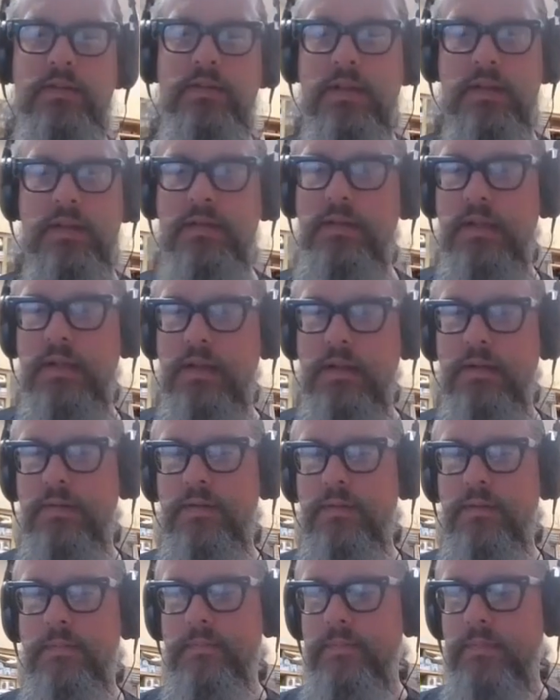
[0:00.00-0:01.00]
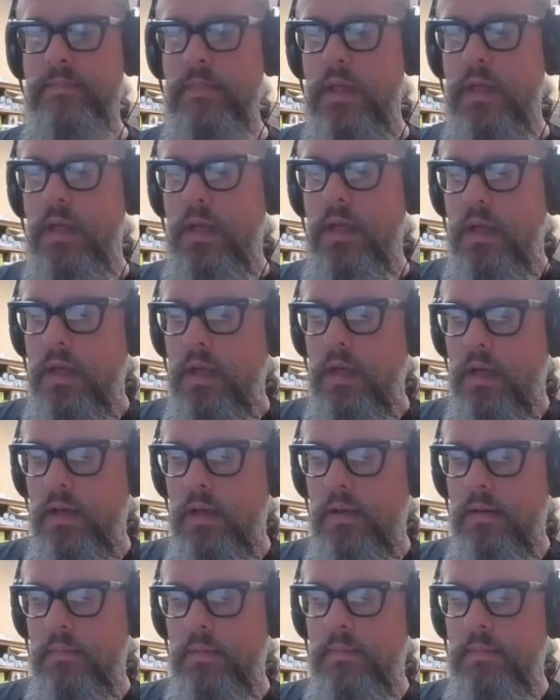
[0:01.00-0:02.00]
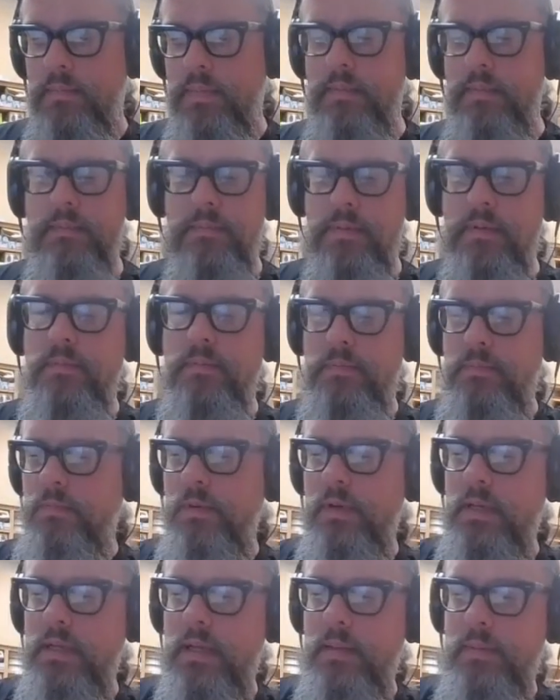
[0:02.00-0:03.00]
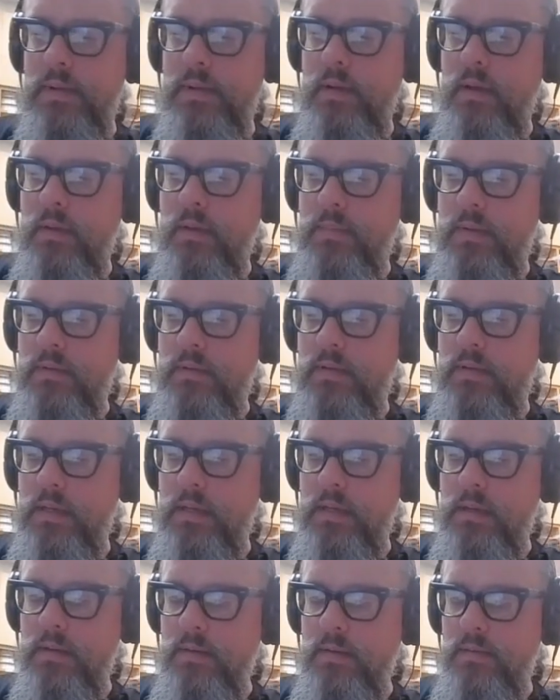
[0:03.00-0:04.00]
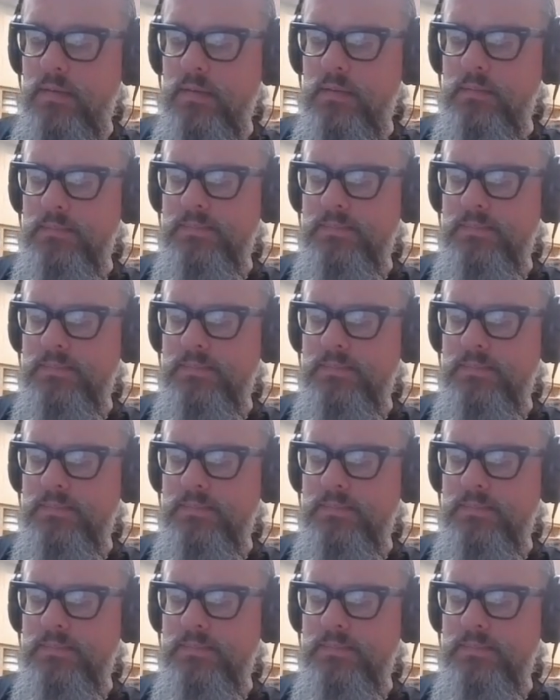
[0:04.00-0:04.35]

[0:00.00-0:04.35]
say 10 years. But really about 10 years.